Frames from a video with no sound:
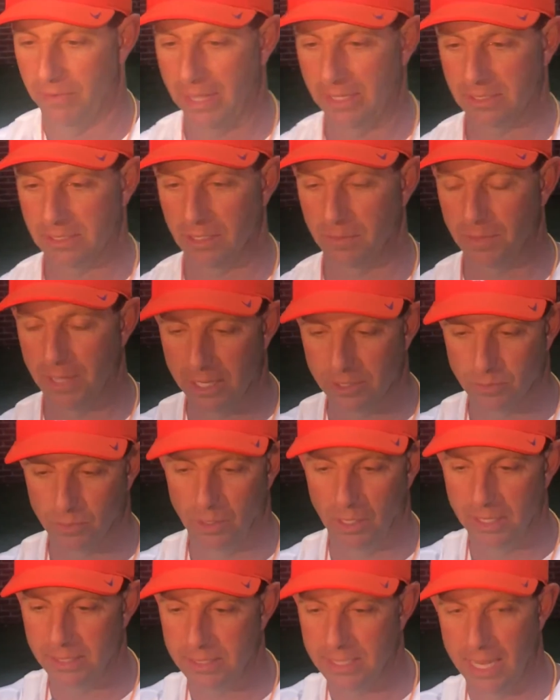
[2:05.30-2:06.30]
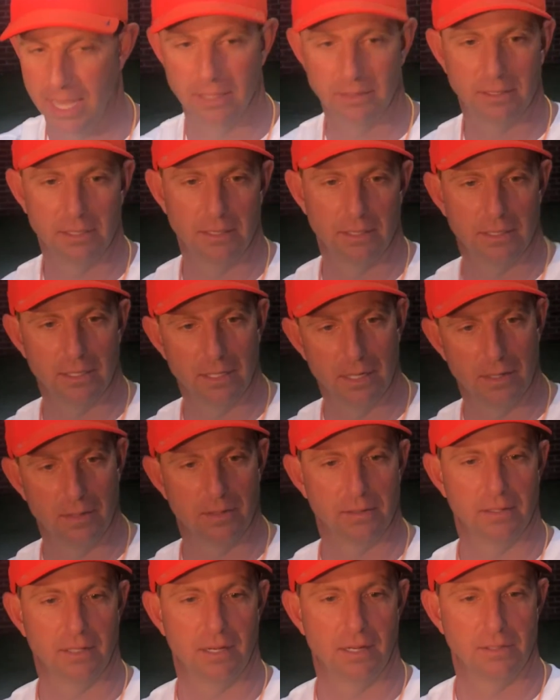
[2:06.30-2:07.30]
I've had some guys really talented, and
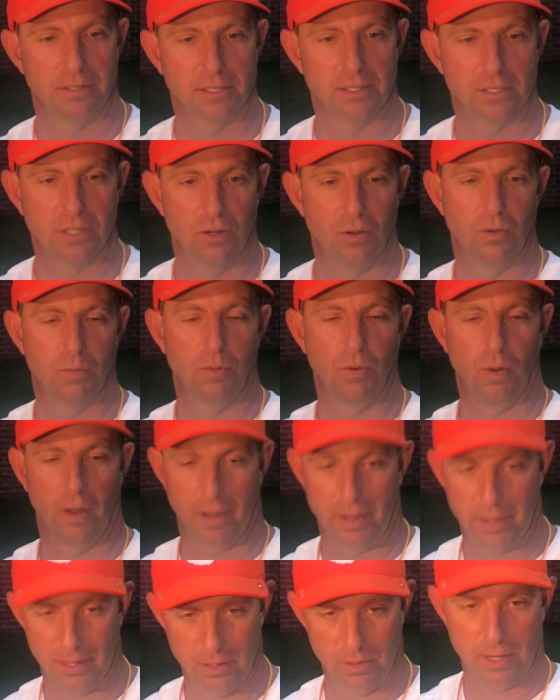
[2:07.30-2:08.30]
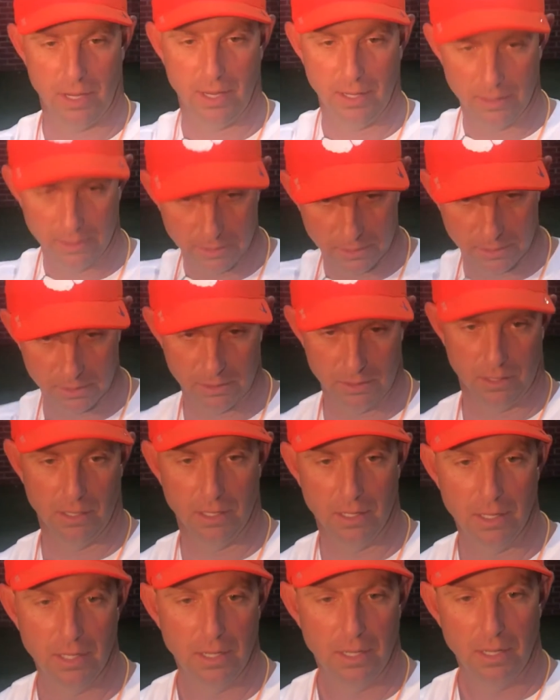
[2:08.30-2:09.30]
I just go, oh boy, okay, it's going
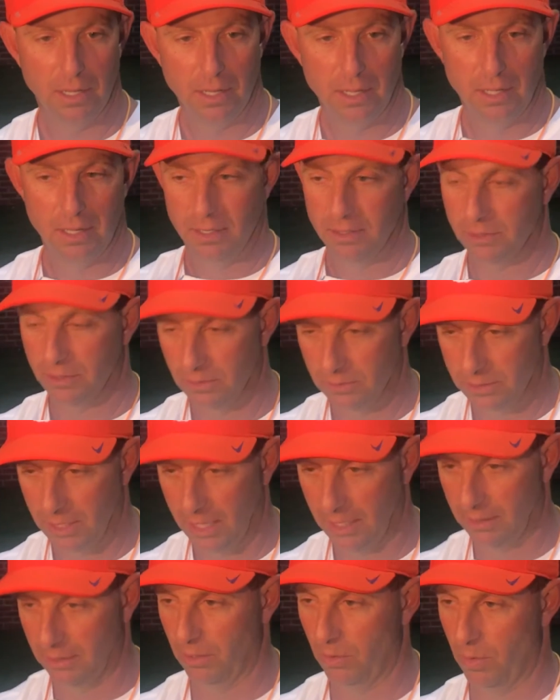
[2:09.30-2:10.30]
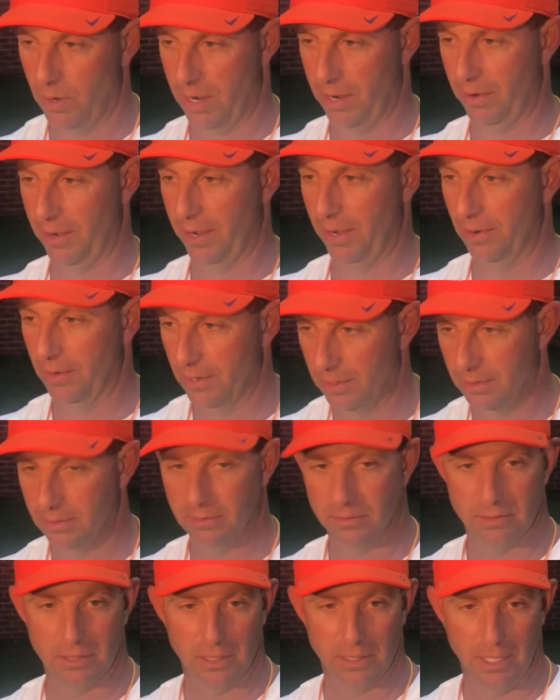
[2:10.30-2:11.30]
to take a little while here to
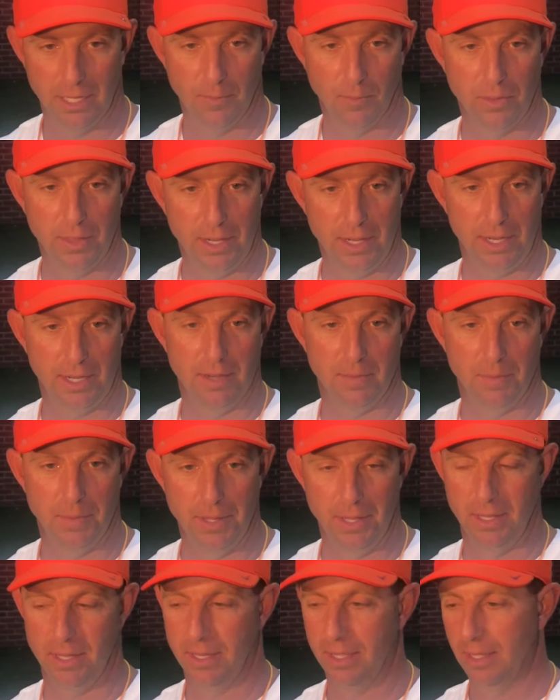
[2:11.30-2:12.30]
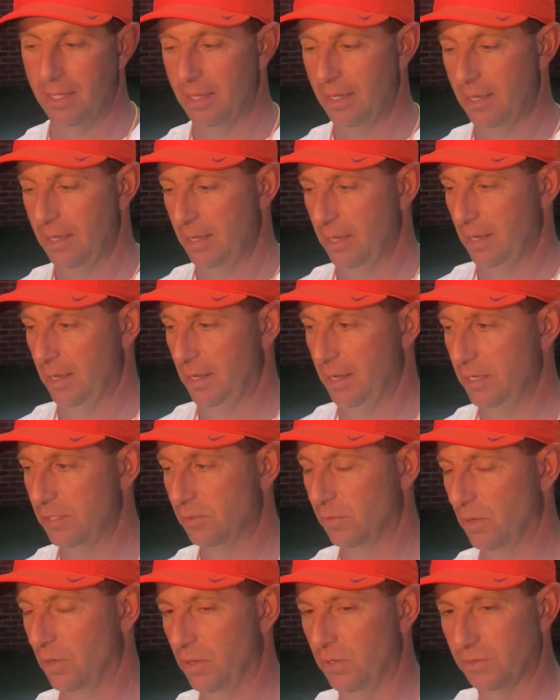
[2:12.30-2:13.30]
get them where they need to be. And
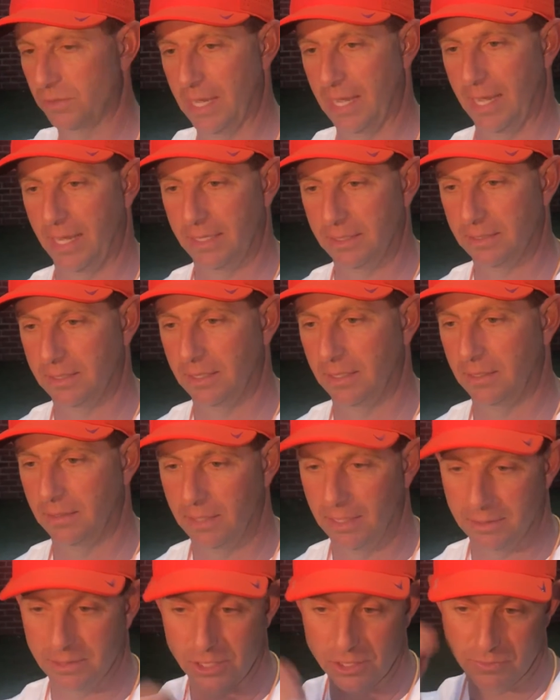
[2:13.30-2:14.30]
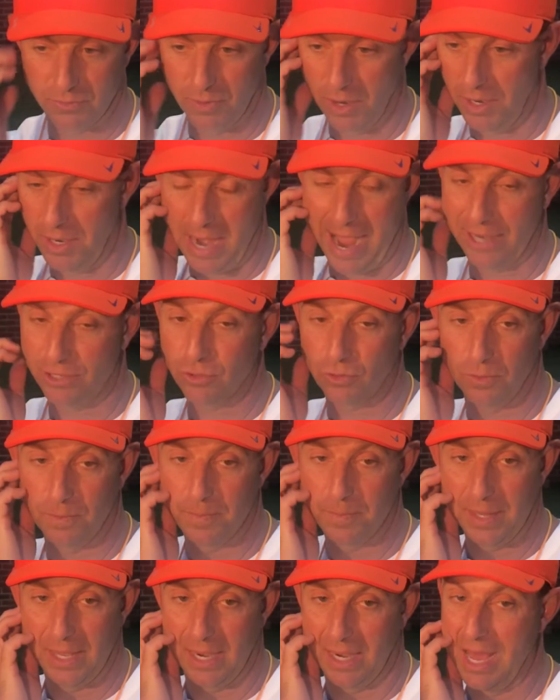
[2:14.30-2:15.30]
he's one of those guys that's just very natural
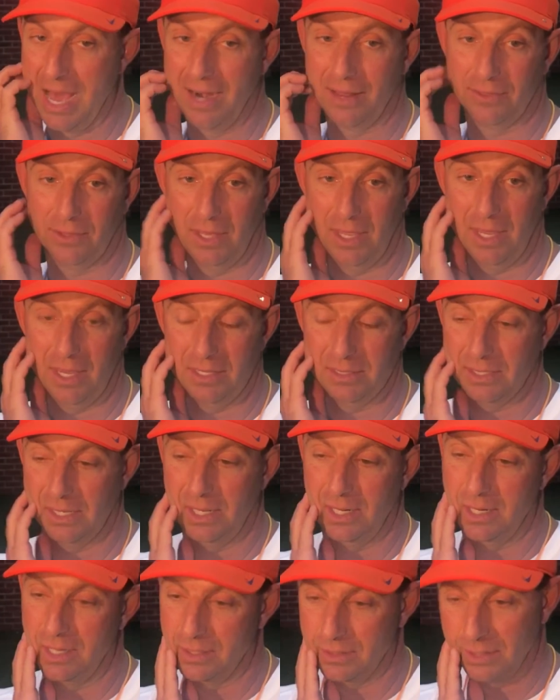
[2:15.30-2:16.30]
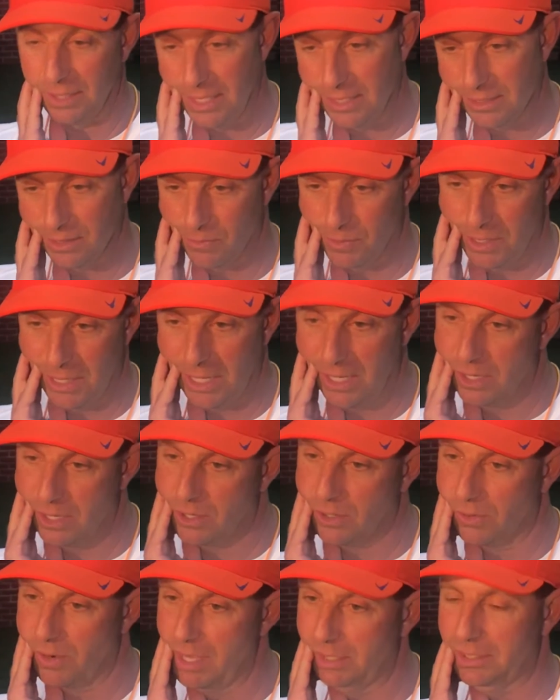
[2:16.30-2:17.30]
at a lot of things, and the things that we need to
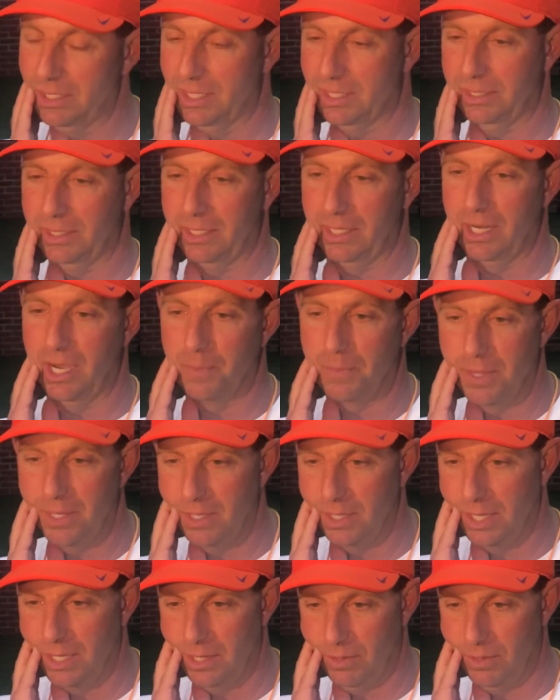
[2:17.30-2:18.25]
correct and clean up.